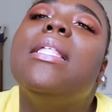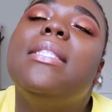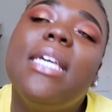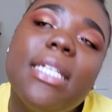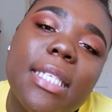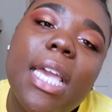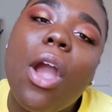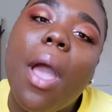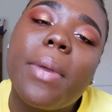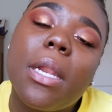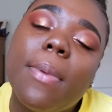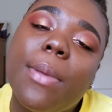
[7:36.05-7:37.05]
This year
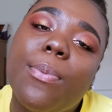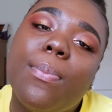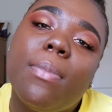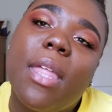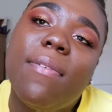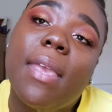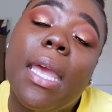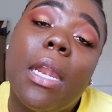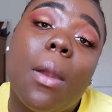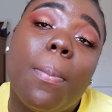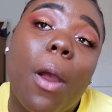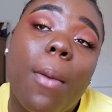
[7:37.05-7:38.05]
I'm gonna be living in
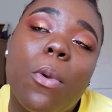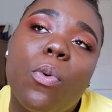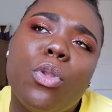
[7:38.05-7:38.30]
an apartment